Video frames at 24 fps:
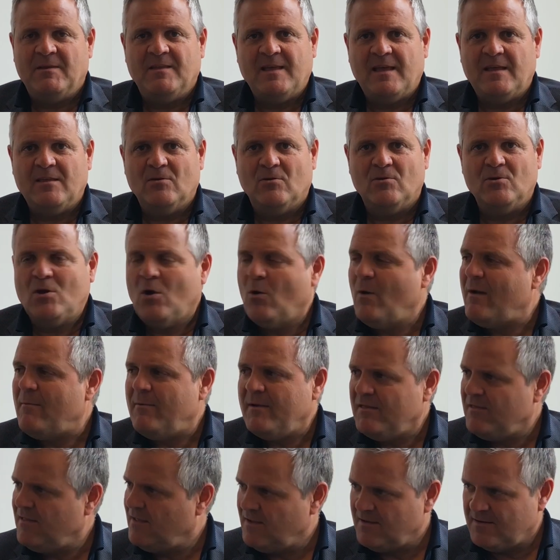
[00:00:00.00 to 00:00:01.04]
they don't know
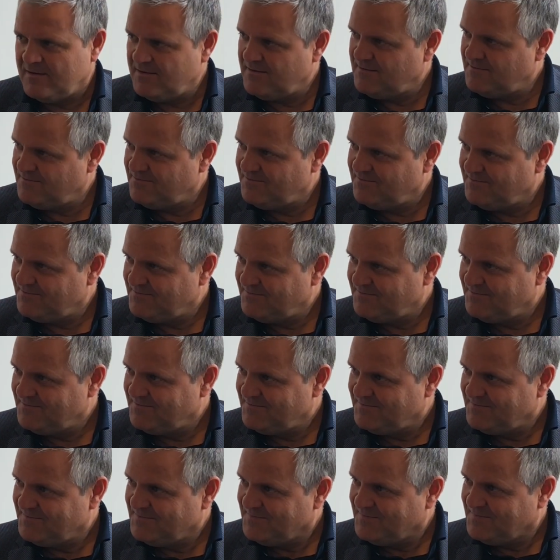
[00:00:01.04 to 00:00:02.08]
everything.
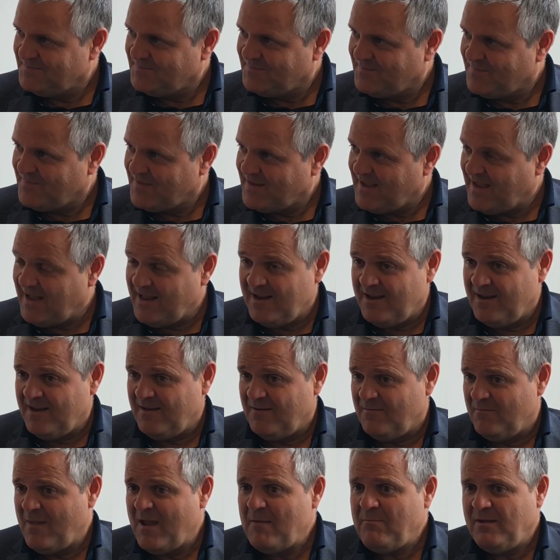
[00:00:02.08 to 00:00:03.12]

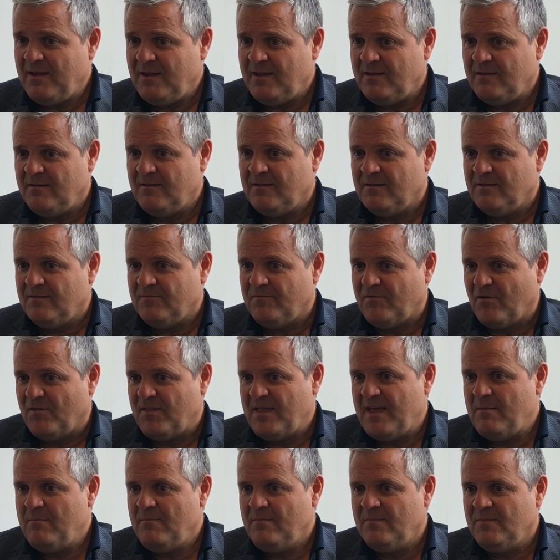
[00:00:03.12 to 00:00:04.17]
And maybe for
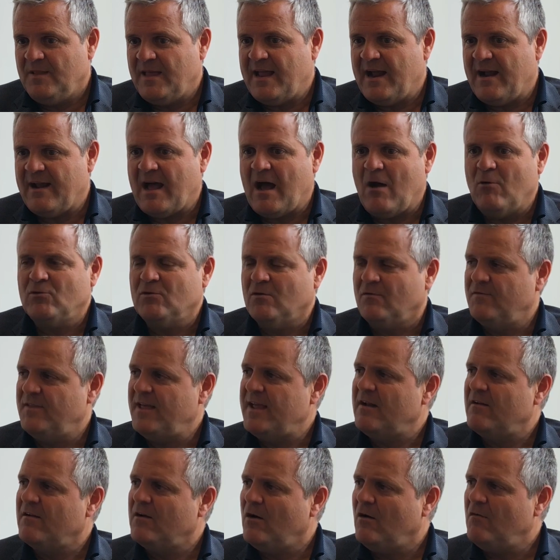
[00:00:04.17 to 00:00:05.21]
them, they are out of
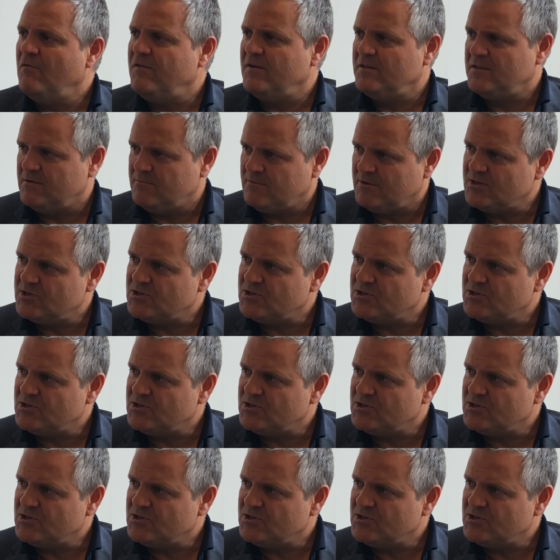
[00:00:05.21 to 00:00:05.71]
their comfortable